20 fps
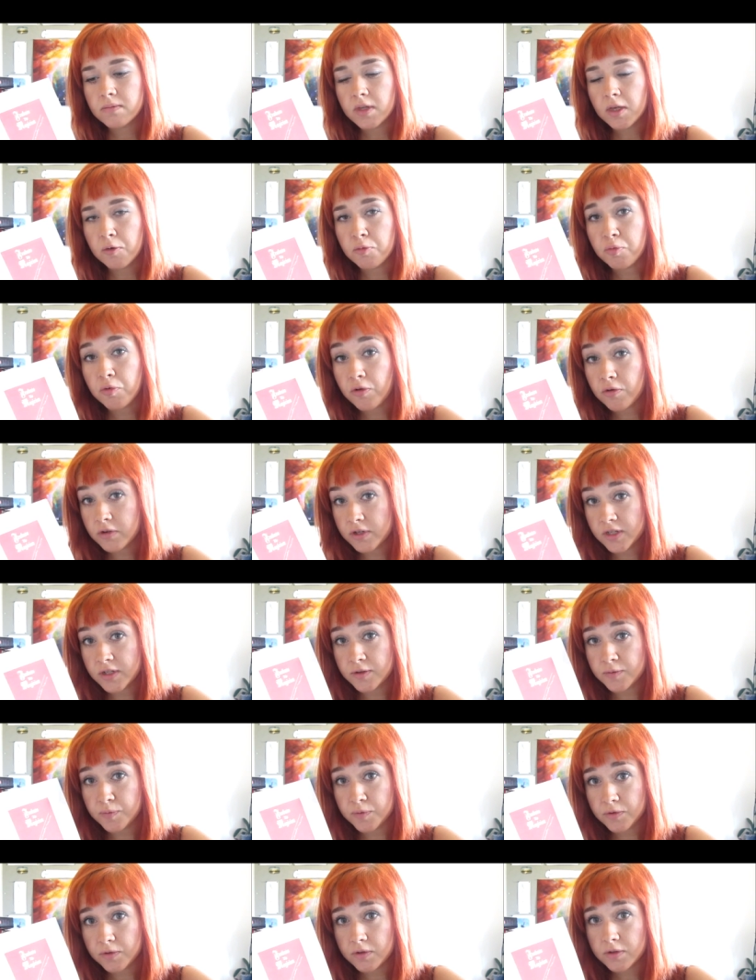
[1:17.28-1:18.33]

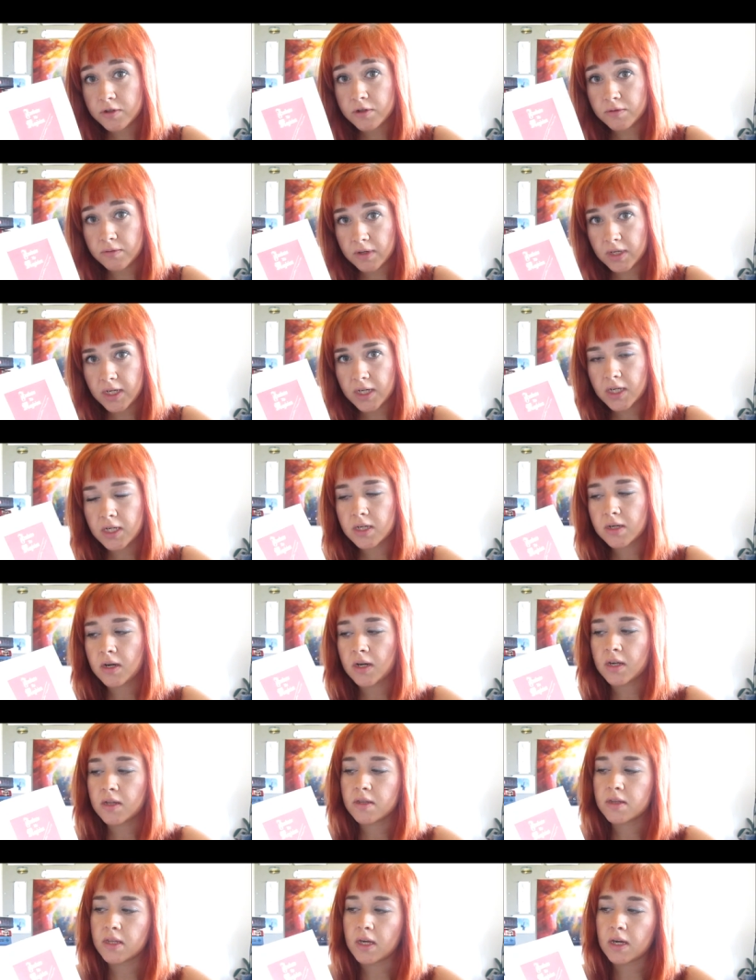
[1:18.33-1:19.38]
important book to read
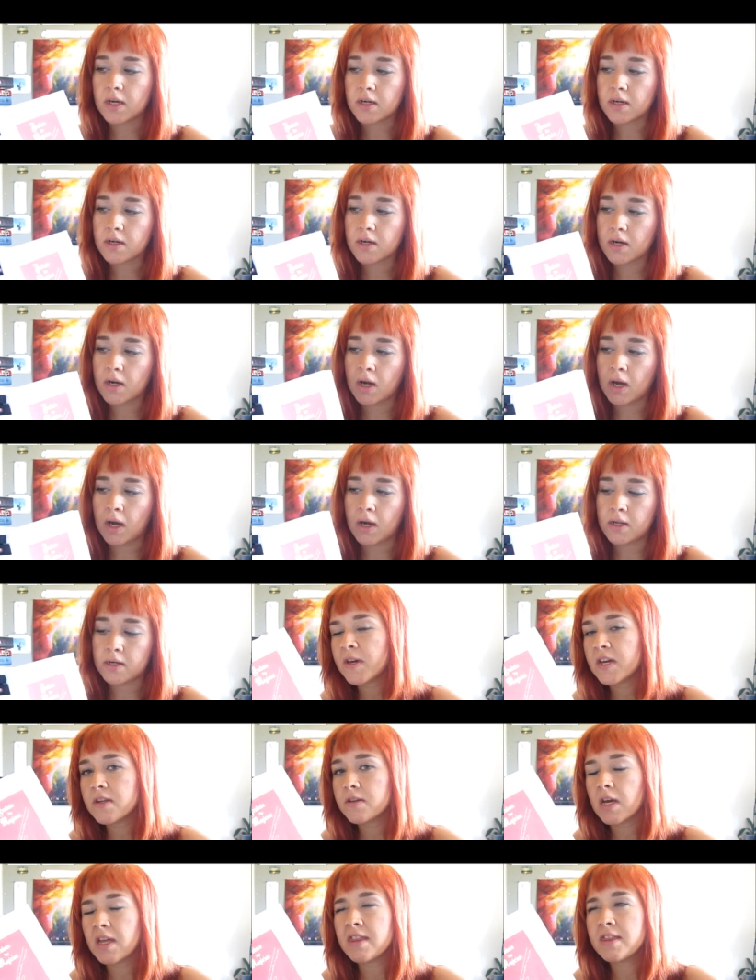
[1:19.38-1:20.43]
I think and
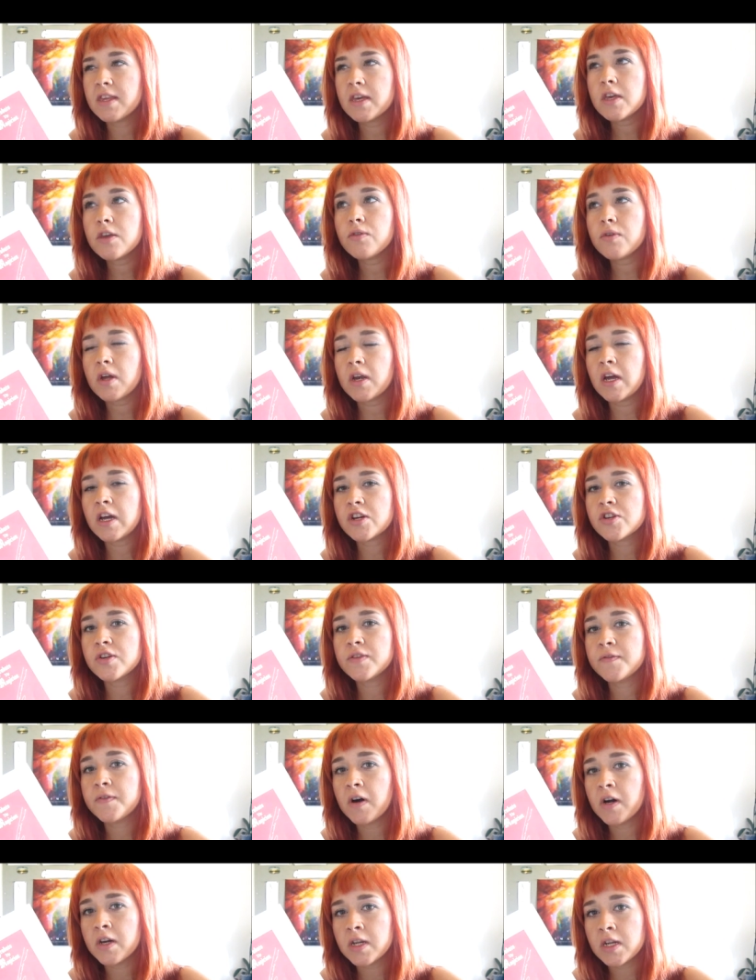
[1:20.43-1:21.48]
I think you can actually
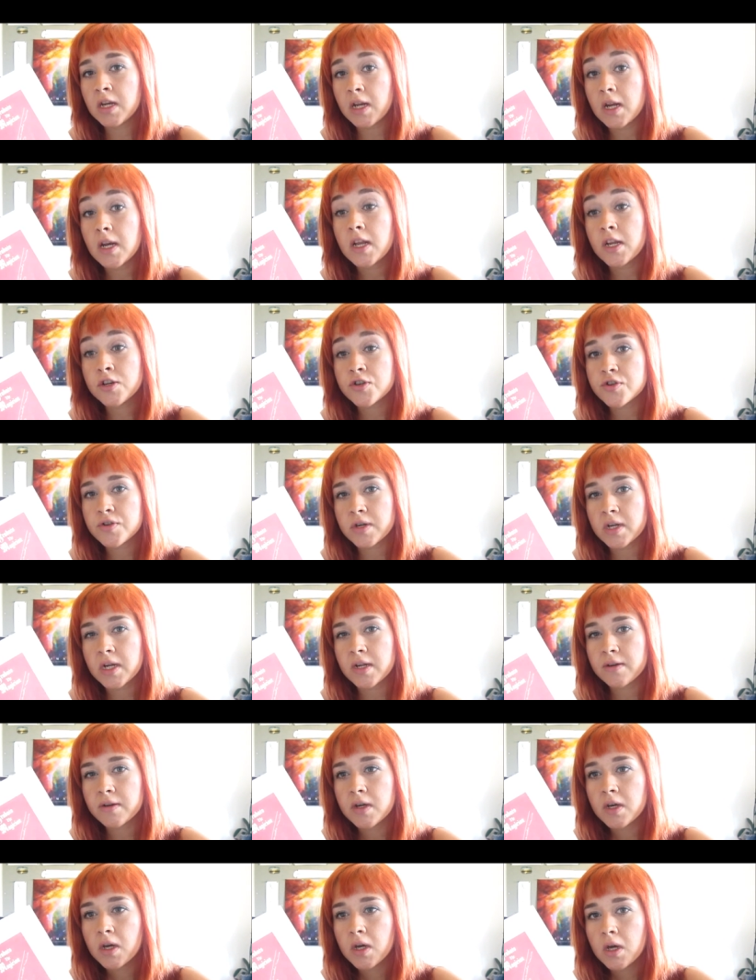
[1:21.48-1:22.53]
find it in
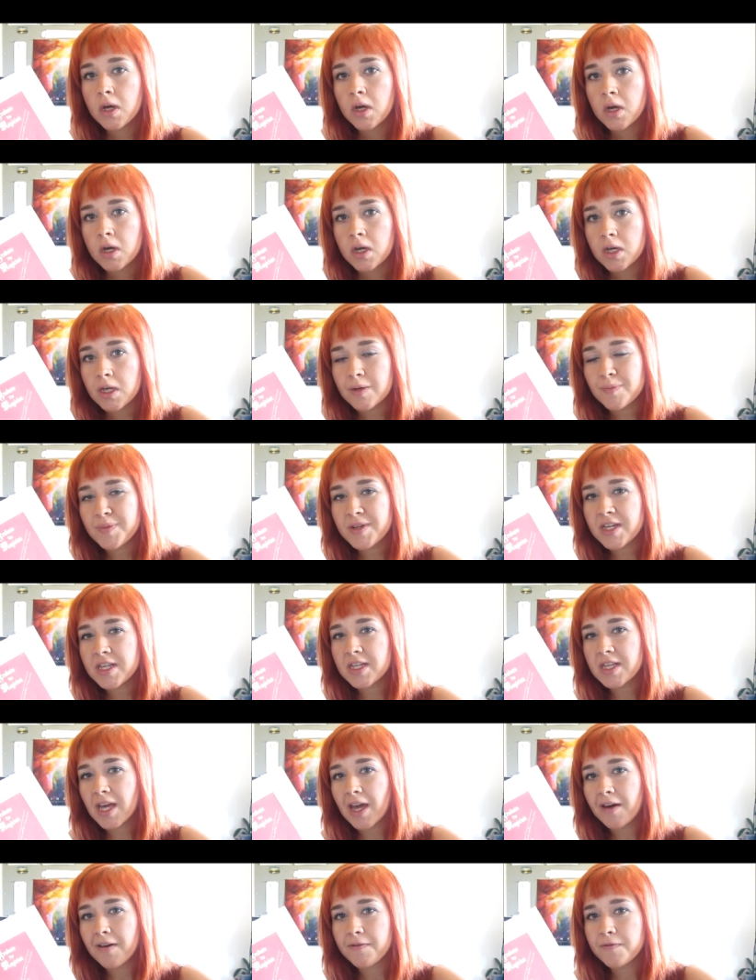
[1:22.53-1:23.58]
internet in
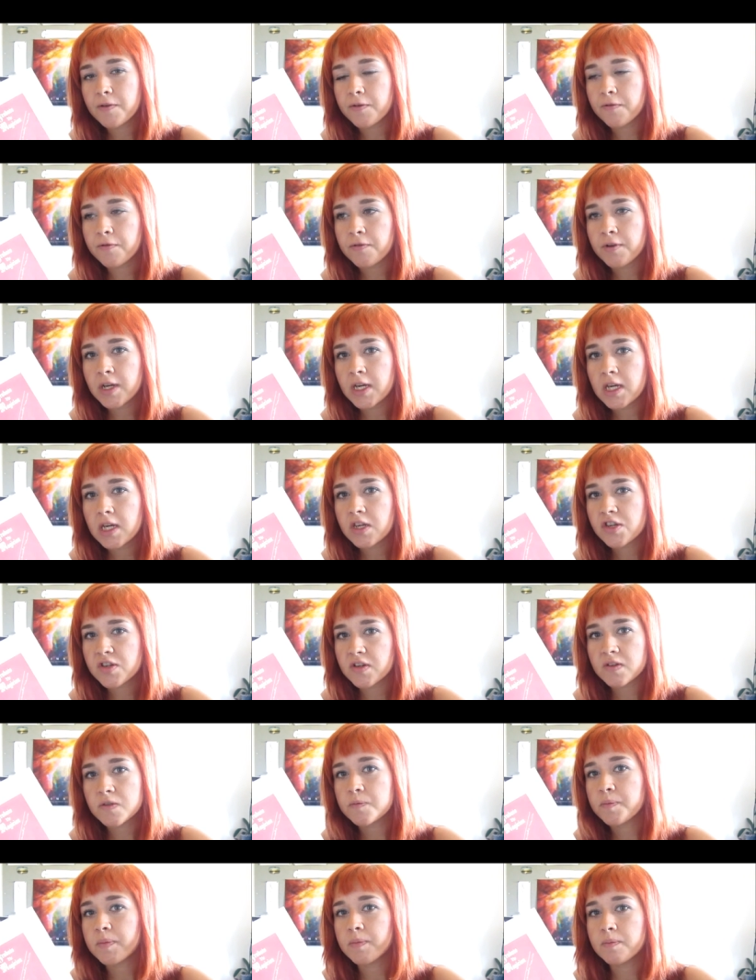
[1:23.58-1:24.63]
PDF for free
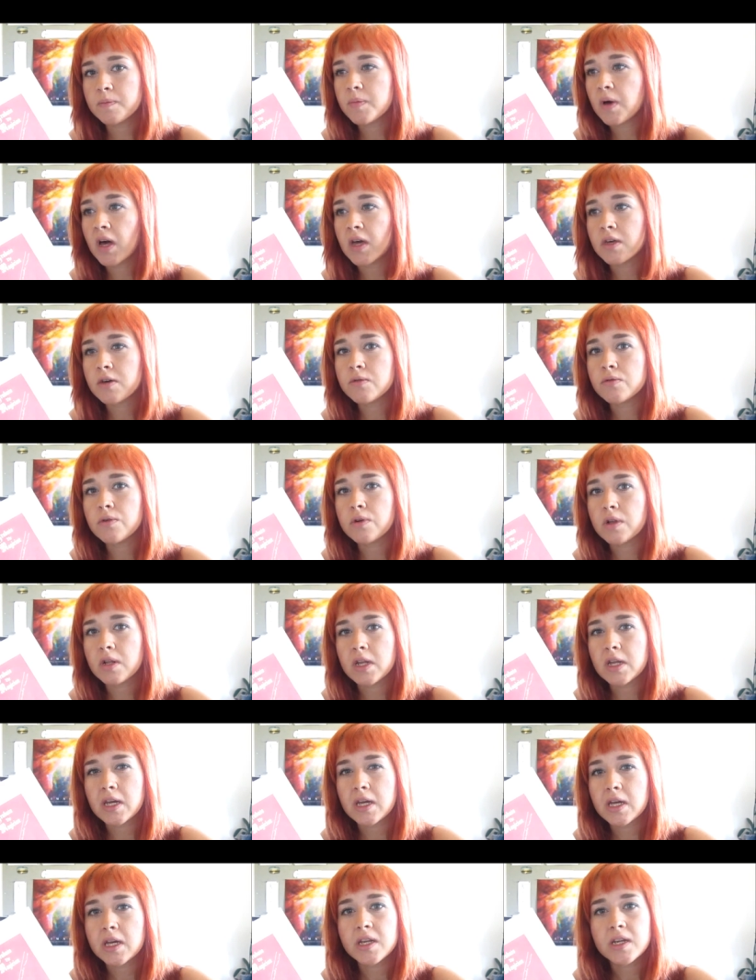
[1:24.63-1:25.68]
just by
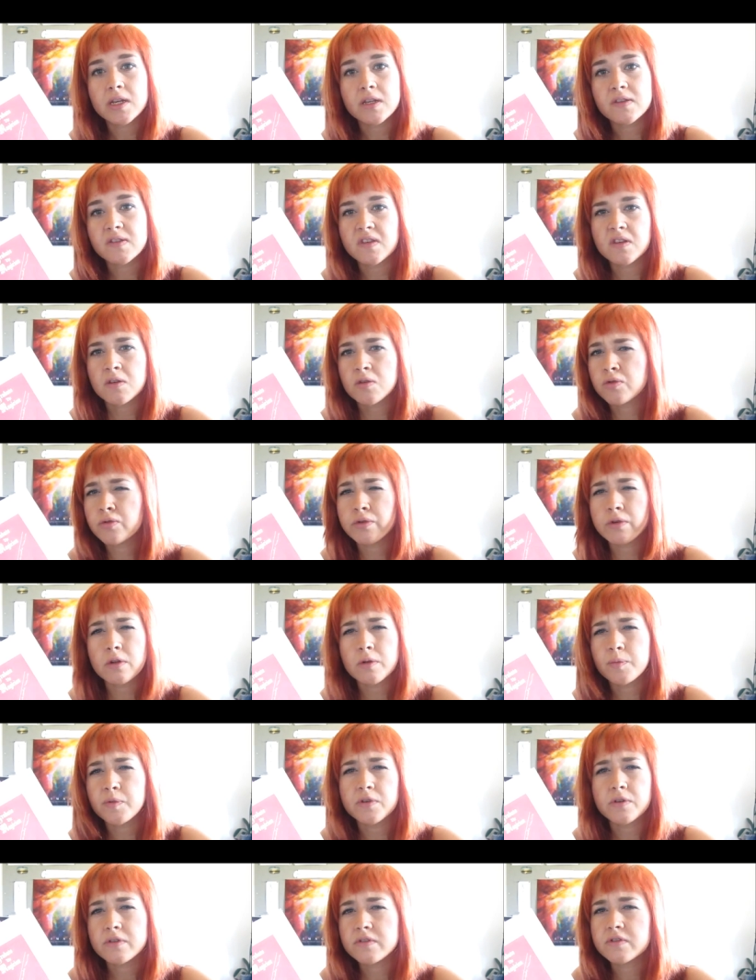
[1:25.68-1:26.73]
googling it it's in google
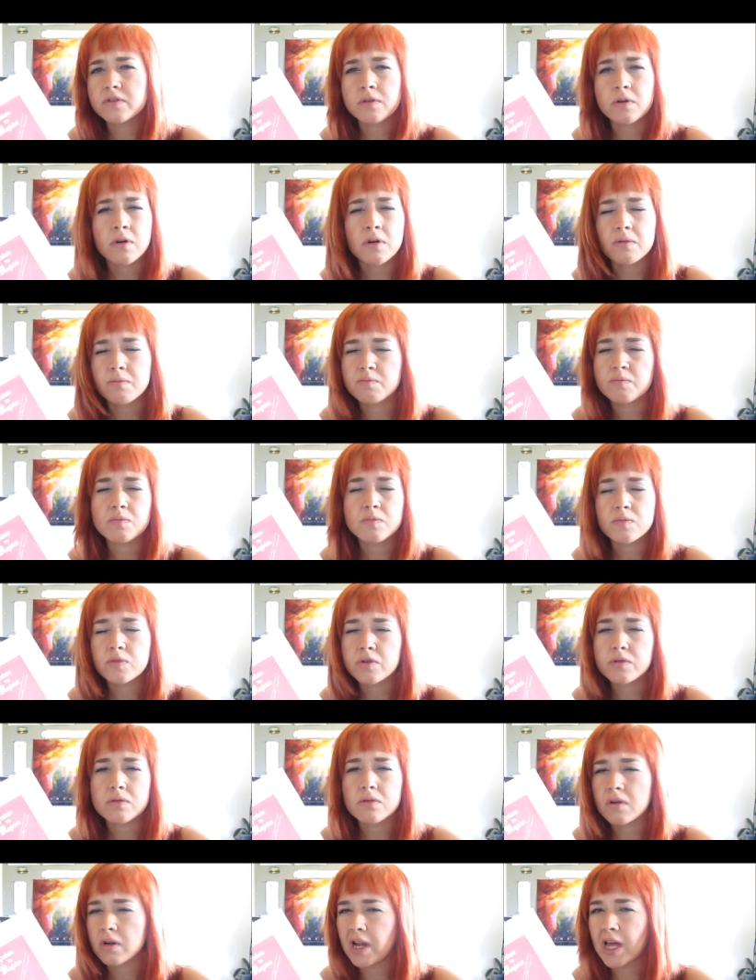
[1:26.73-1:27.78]
books or
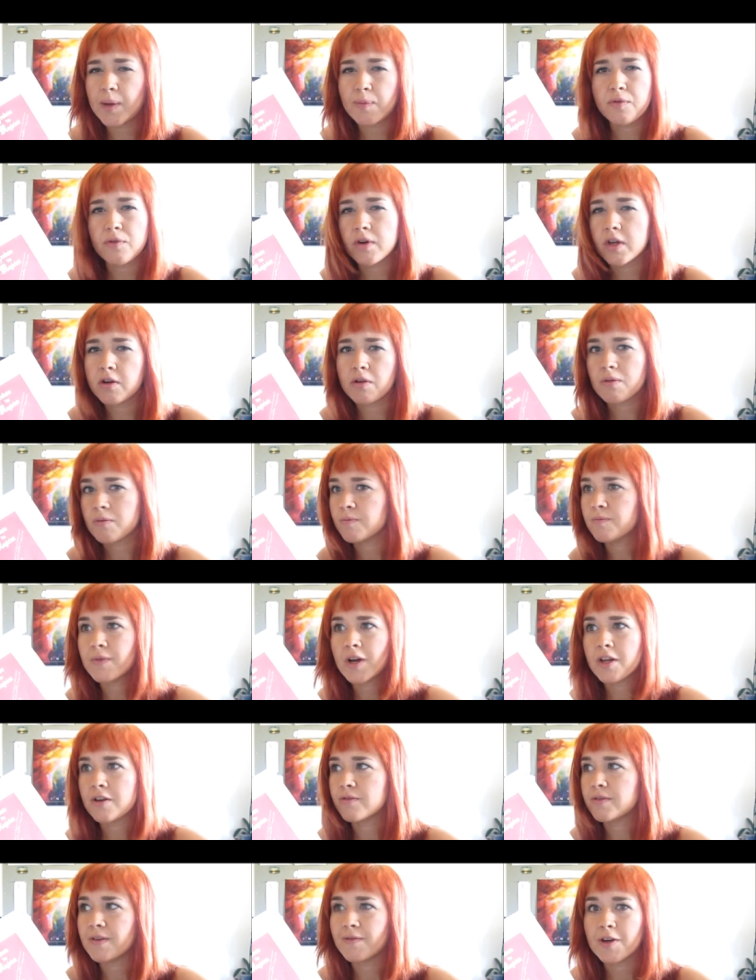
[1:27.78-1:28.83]
google library or i
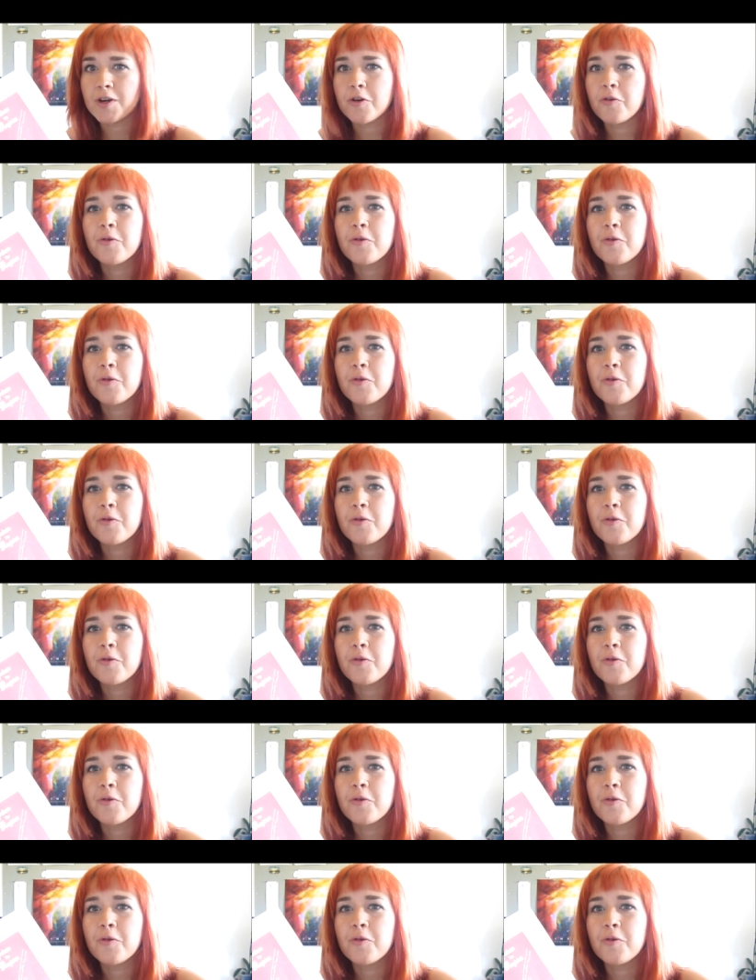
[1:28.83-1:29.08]
don't even know